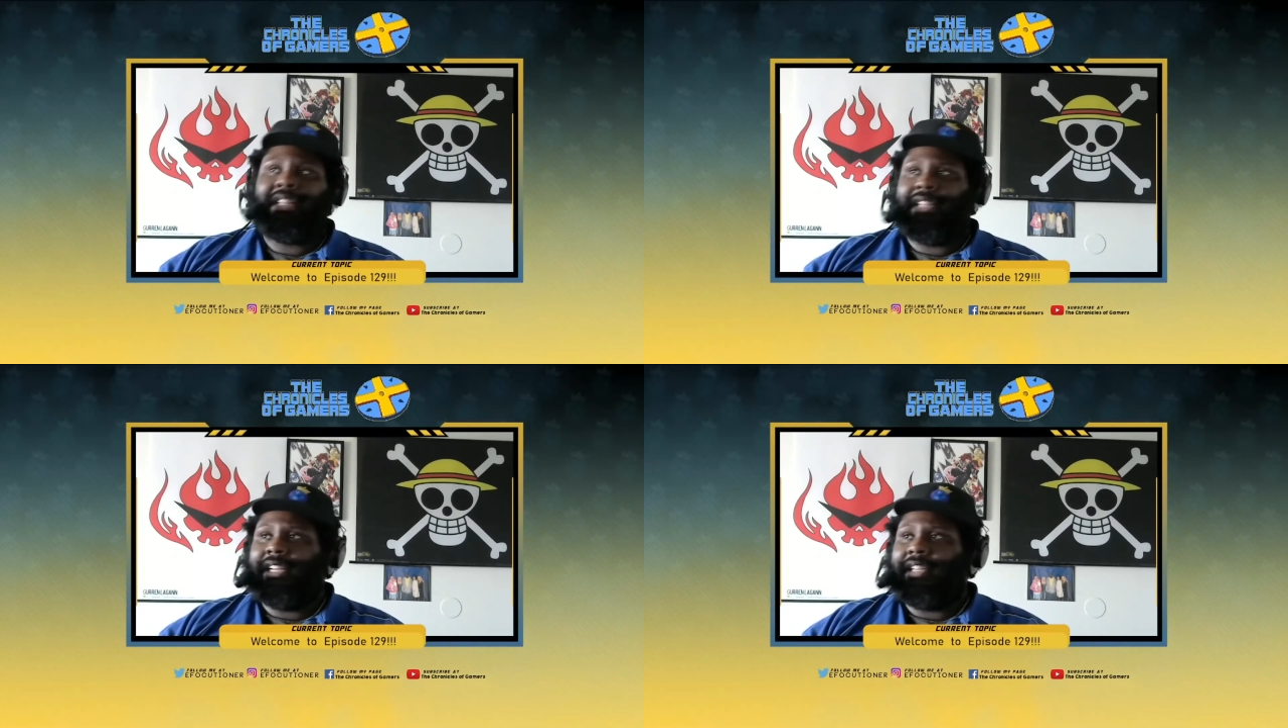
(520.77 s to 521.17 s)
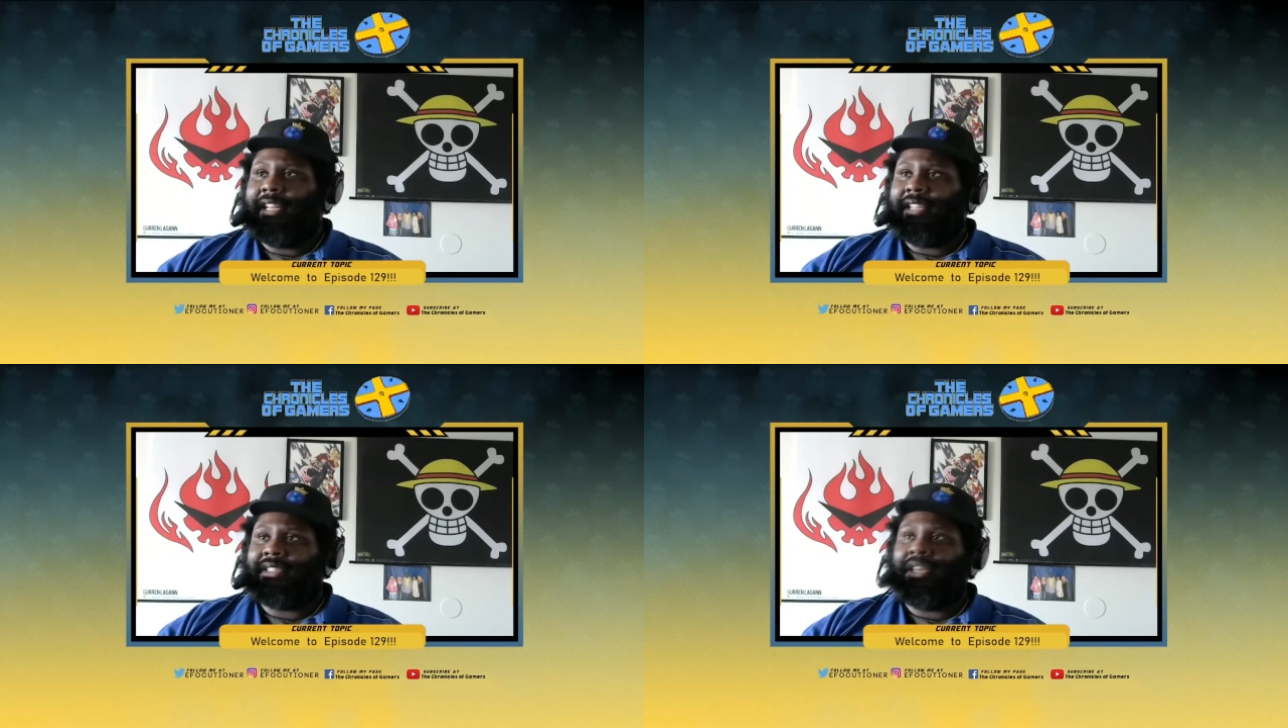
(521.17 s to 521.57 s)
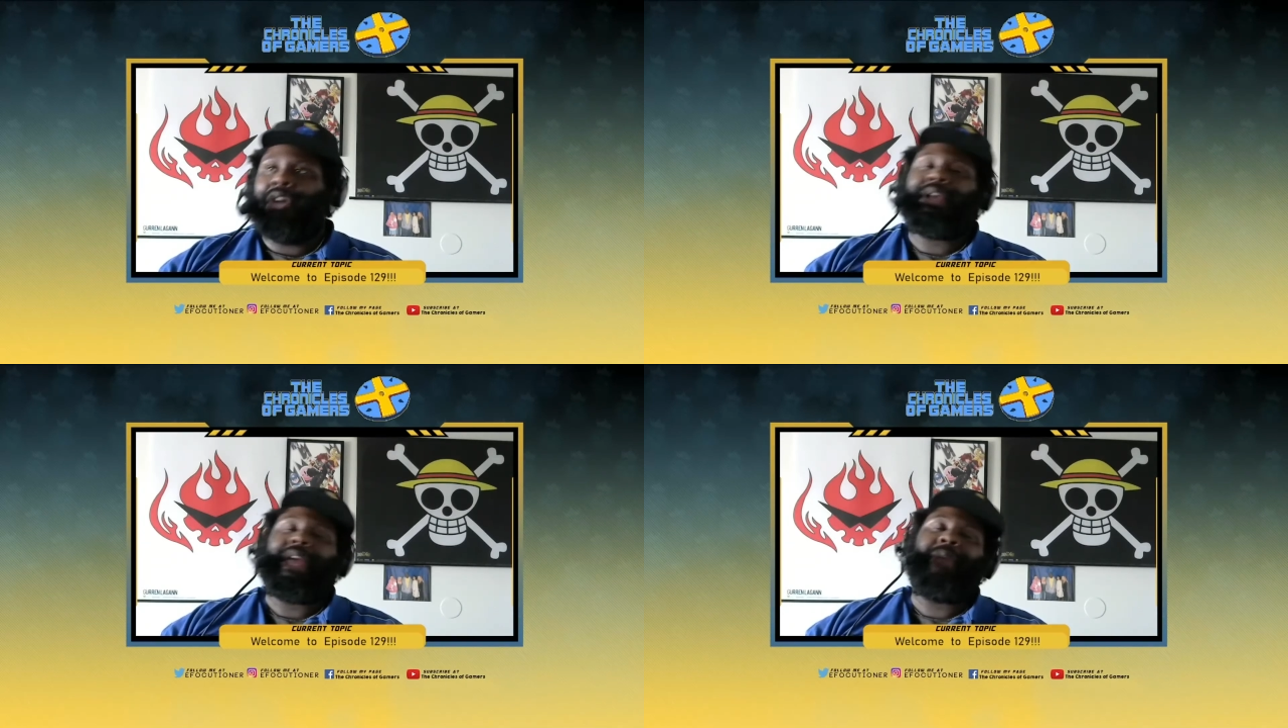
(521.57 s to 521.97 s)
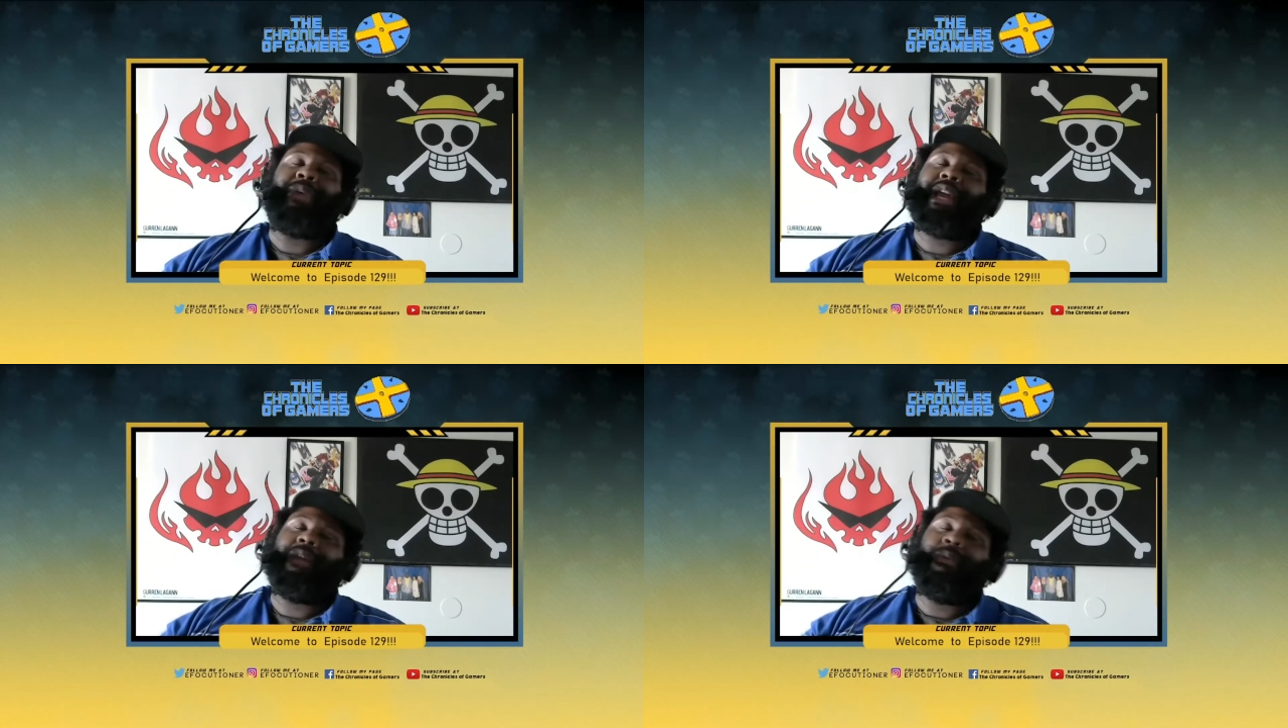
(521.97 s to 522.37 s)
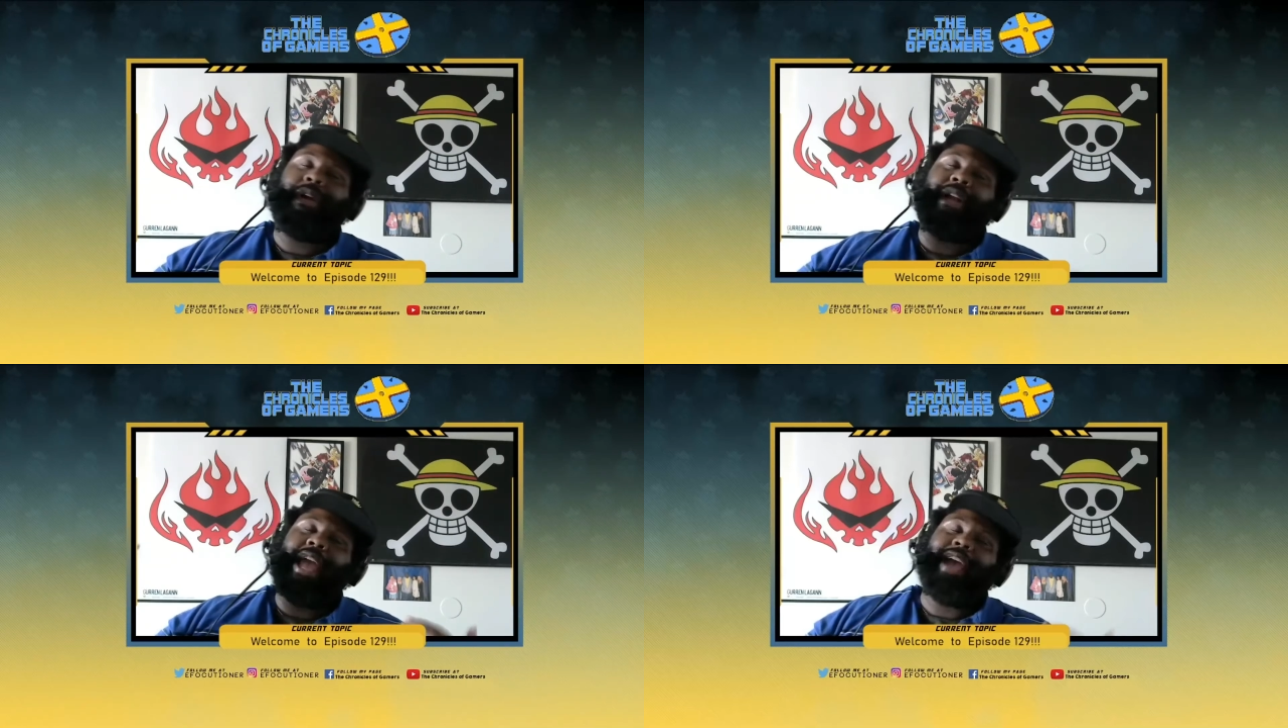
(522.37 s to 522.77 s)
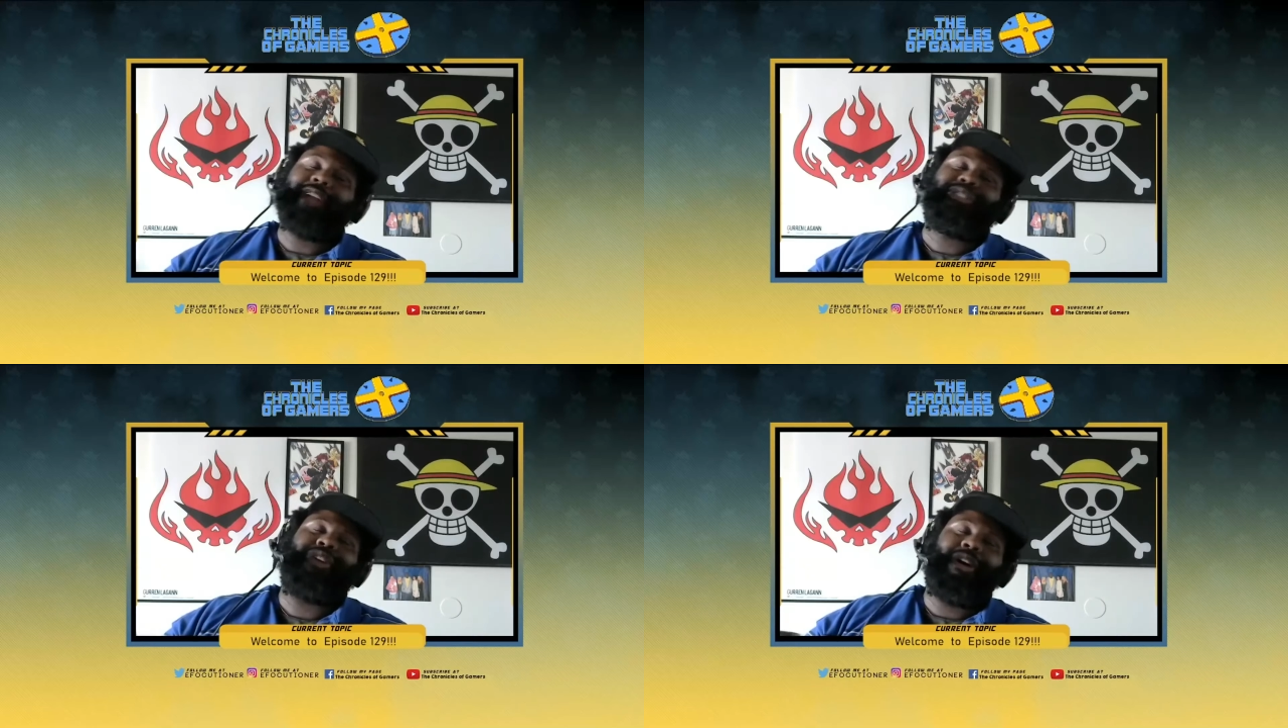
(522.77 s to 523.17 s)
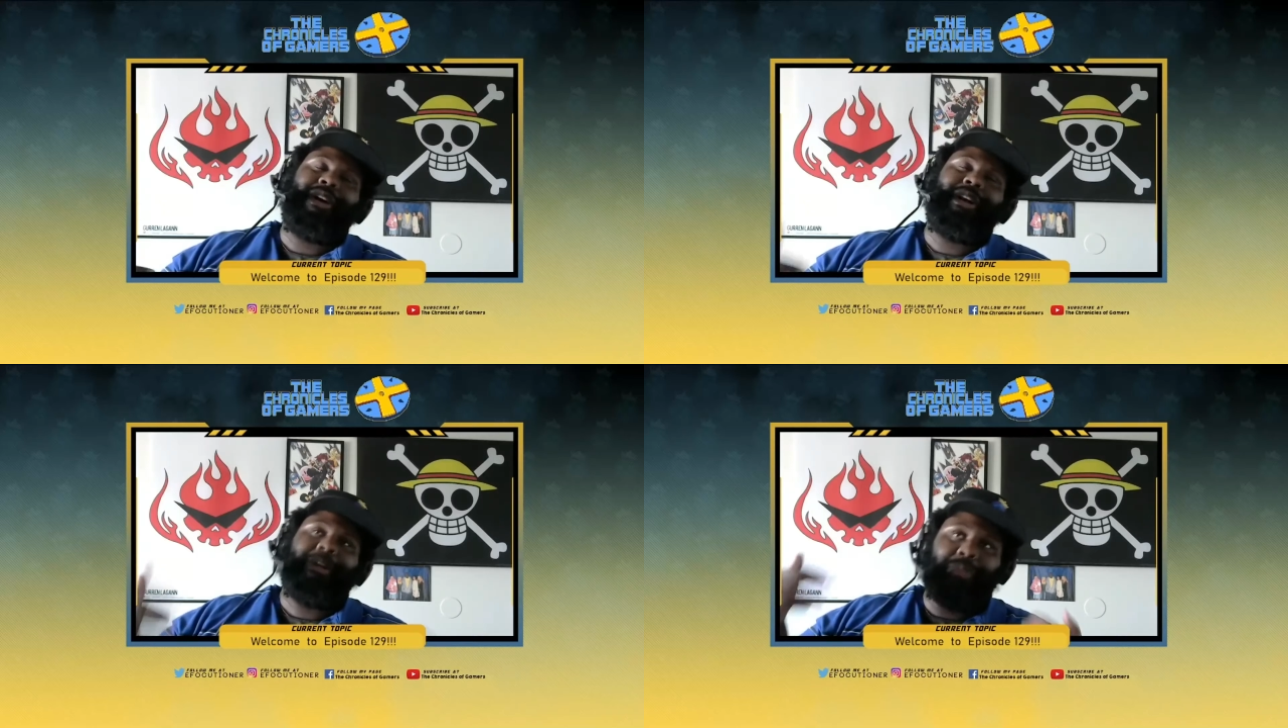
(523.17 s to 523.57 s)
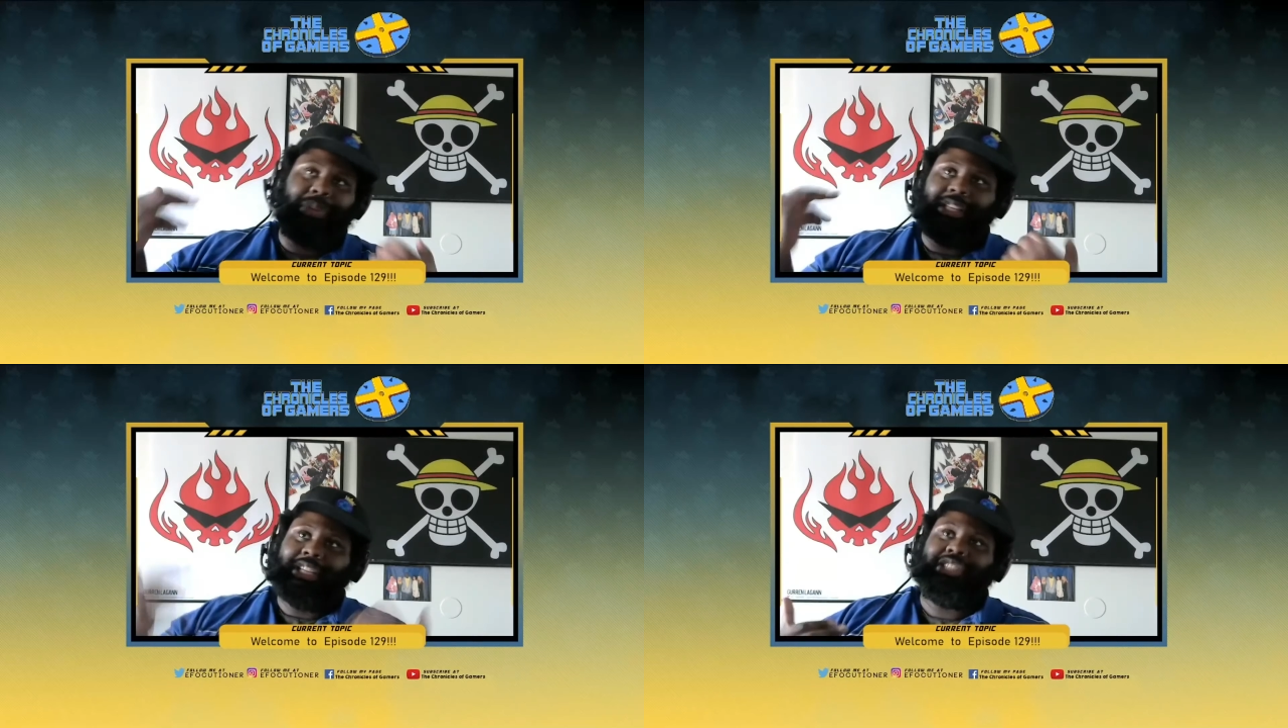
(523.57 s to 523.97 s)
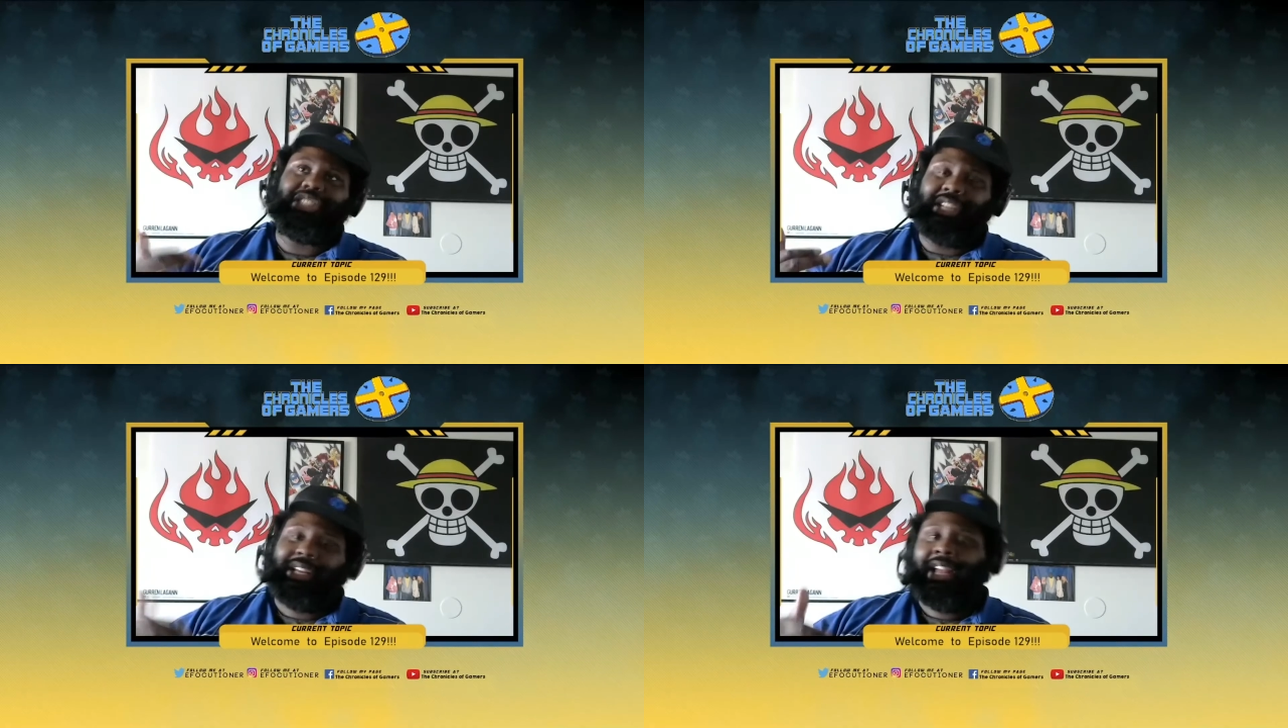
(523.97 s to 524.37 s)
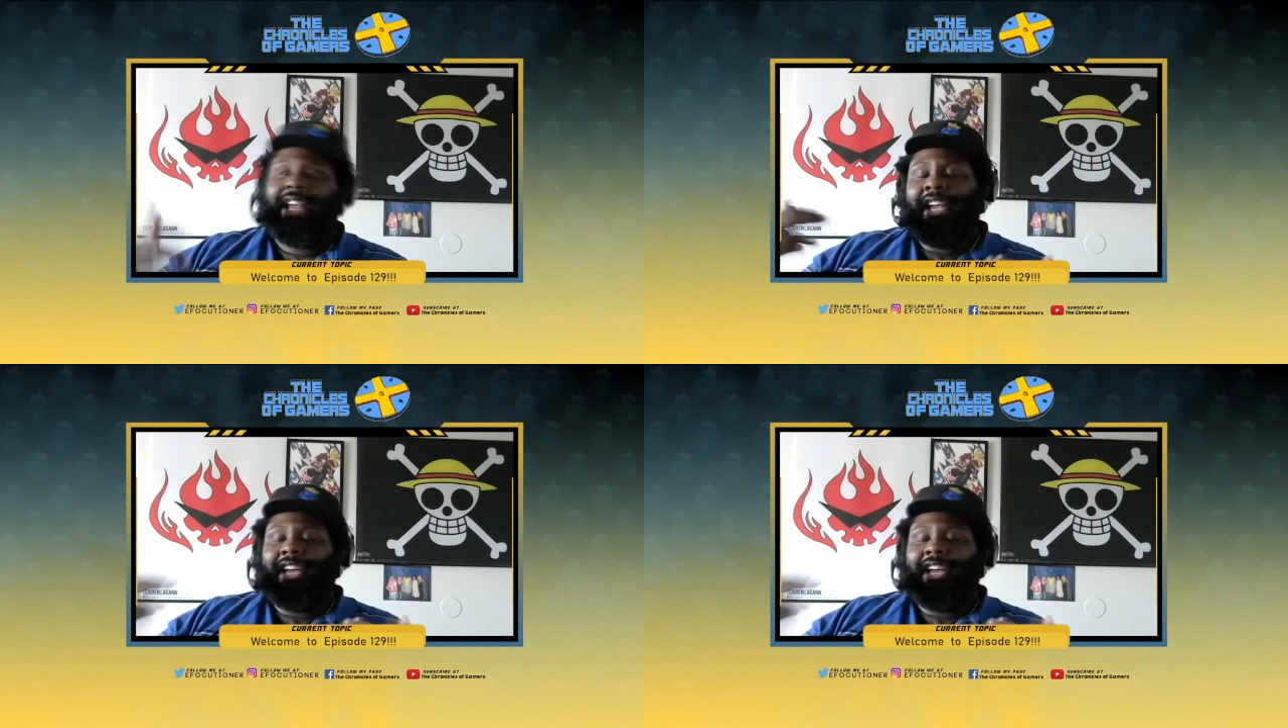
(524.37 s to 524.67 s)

didn't need to, okay, we got to work extra hard and release shit,